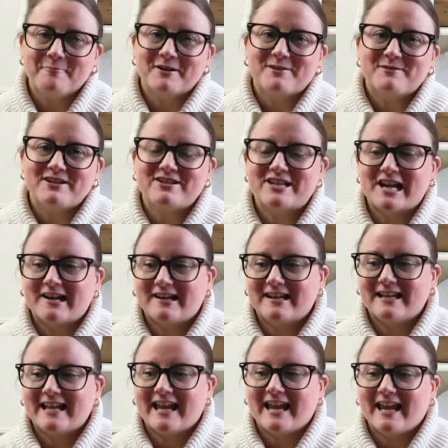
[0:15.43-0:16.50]
I'm going to be
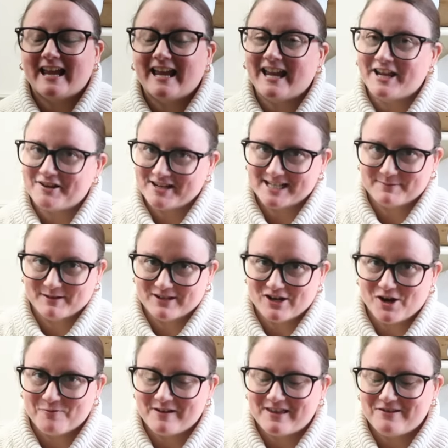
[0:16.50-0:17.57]
sharing a Christmas
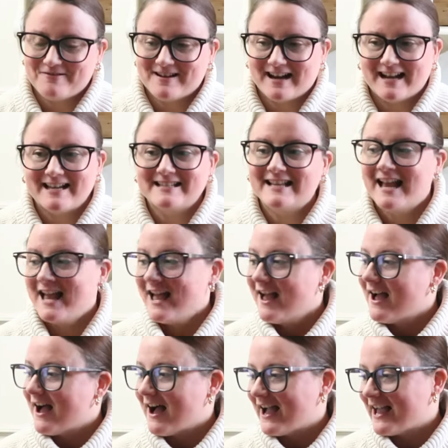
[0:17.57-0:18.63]
haul with you guys.
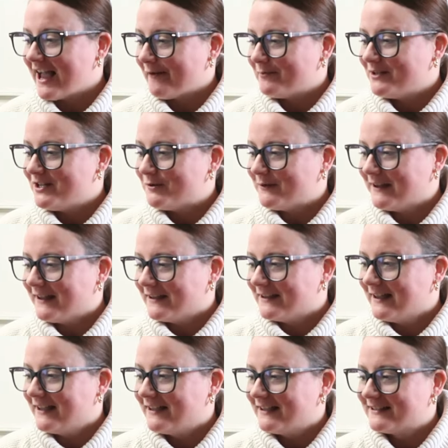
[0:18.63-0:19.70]
I have been
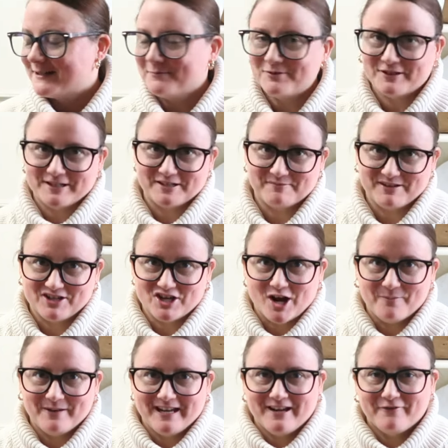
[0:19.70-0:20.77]
doing some Christmas
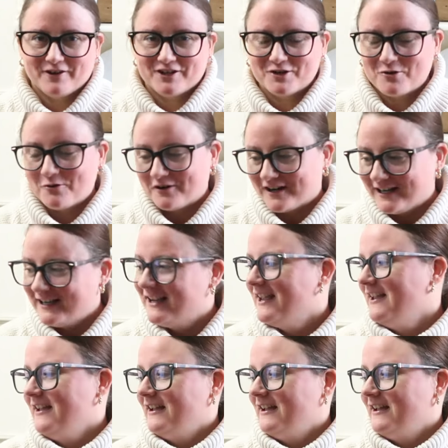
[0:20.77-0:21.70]
shopping for decor